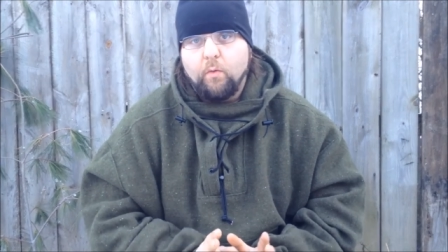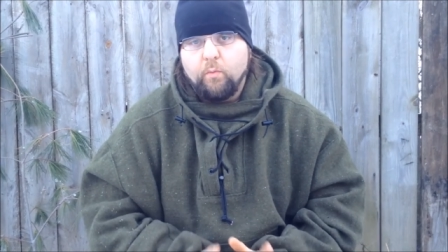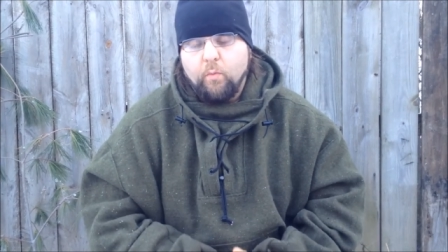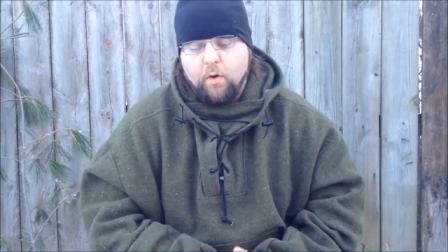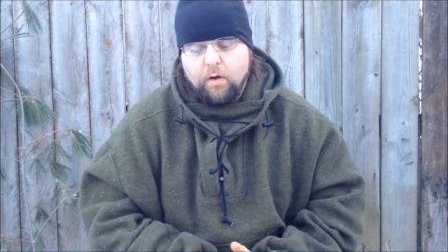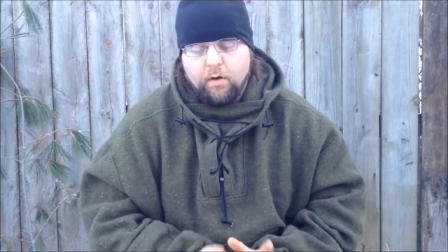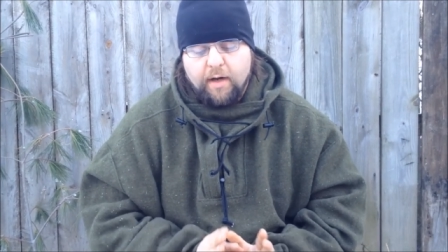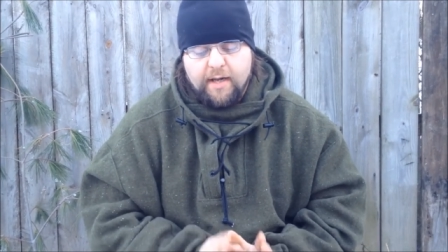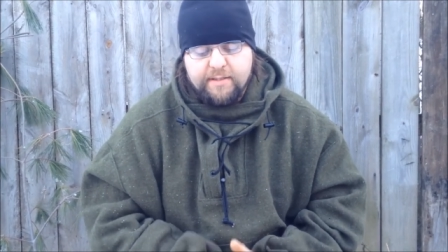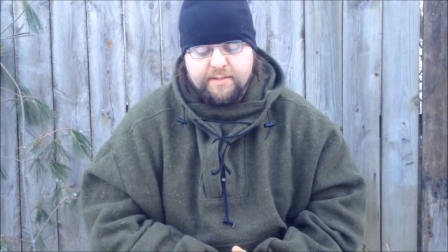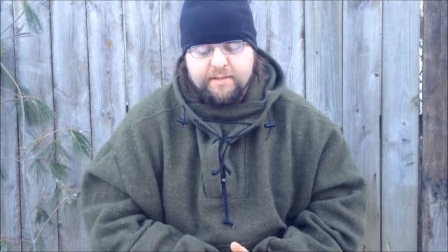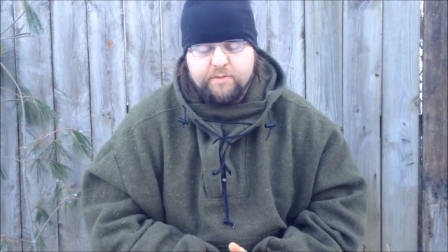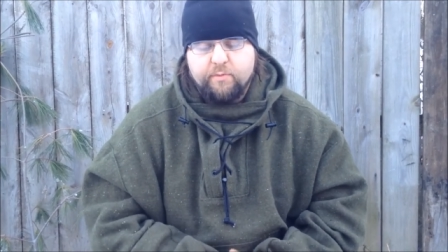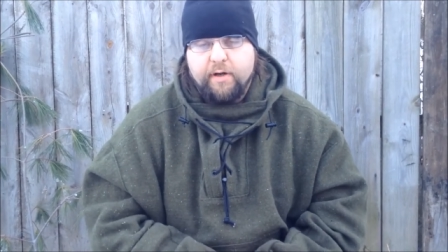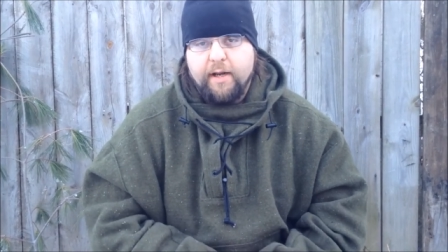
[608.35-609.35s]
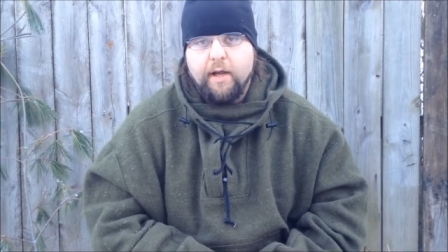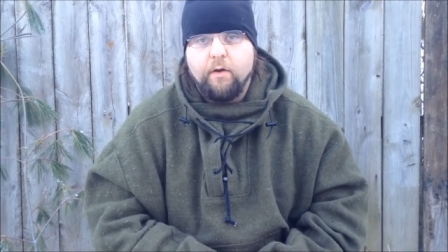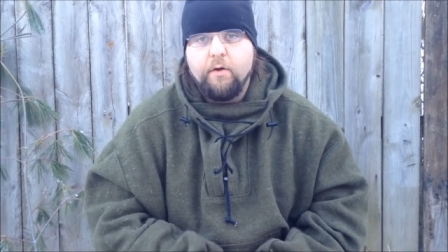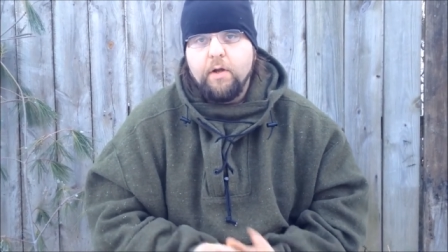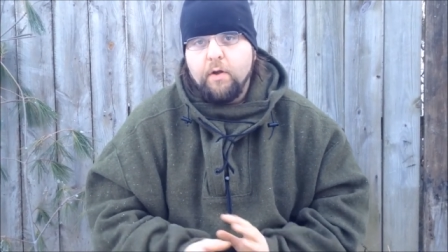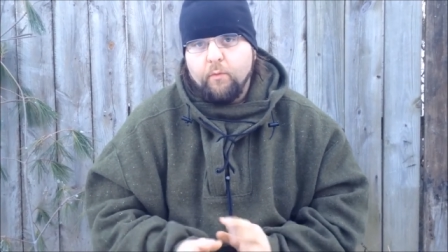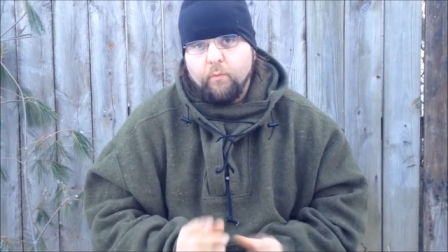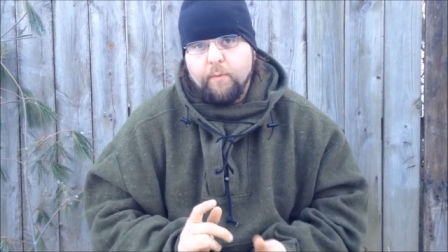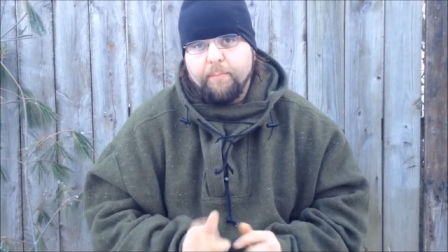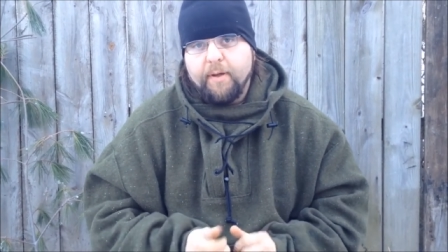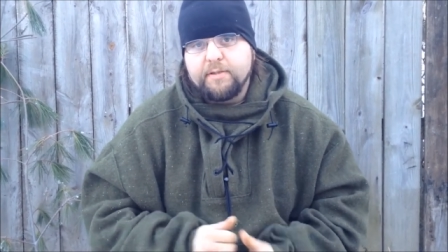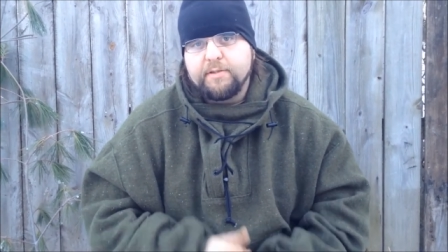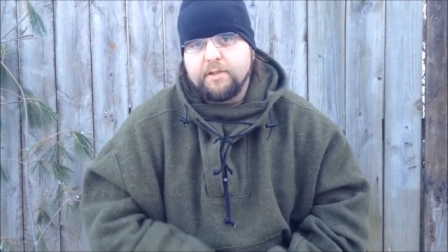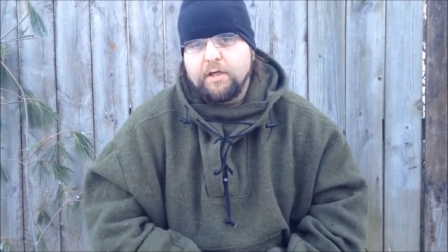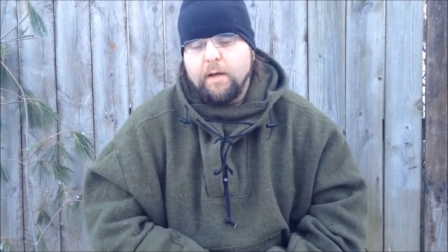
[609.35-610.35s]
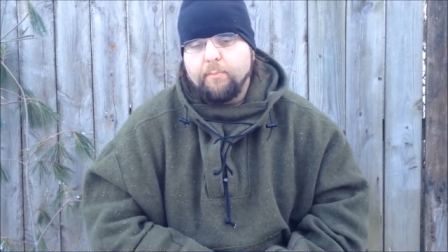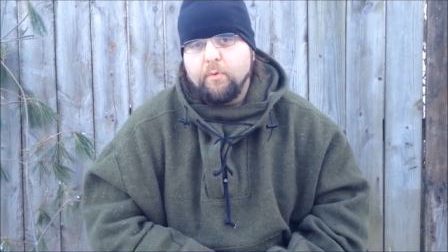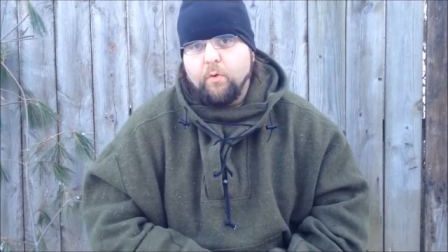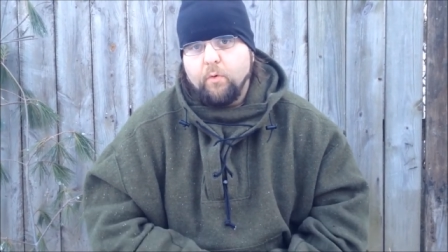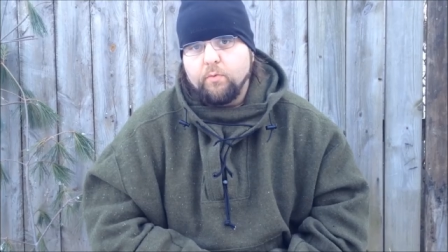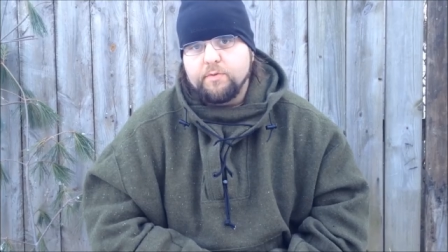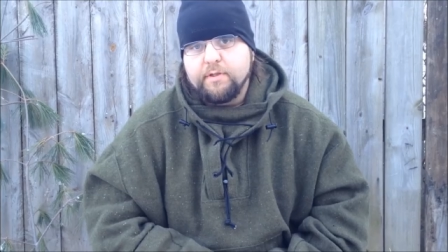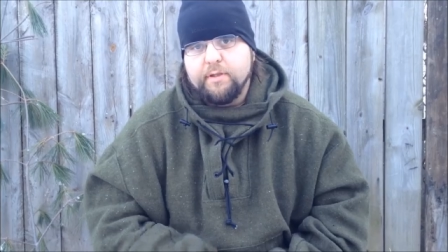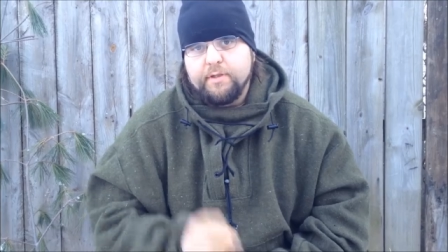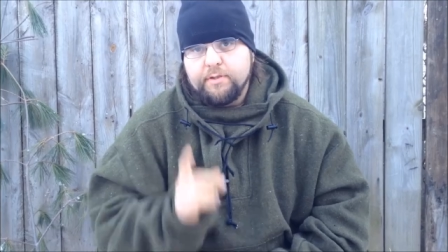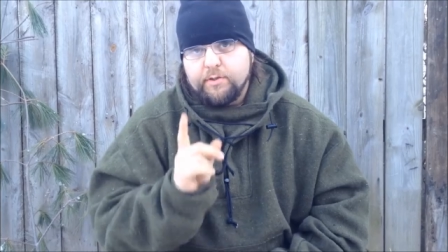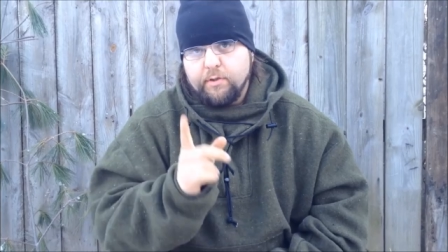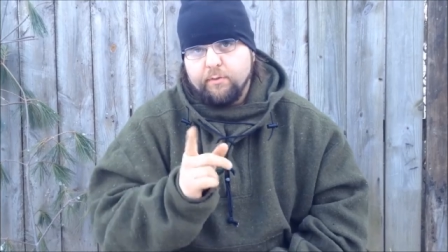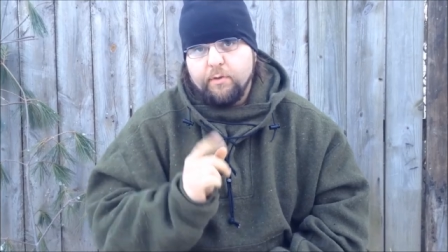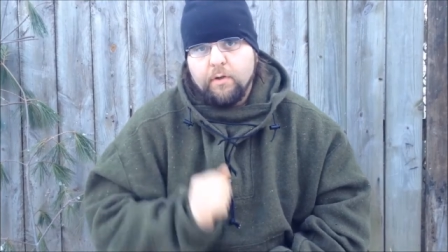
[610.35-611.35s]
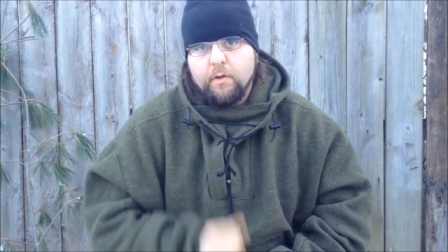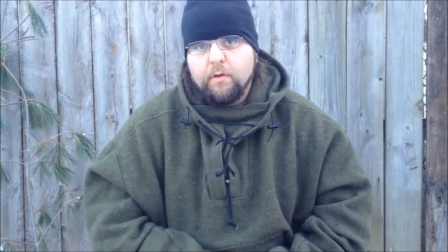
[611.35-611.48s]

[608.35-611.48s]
to hold water as it is right now we busted a couple holes in it so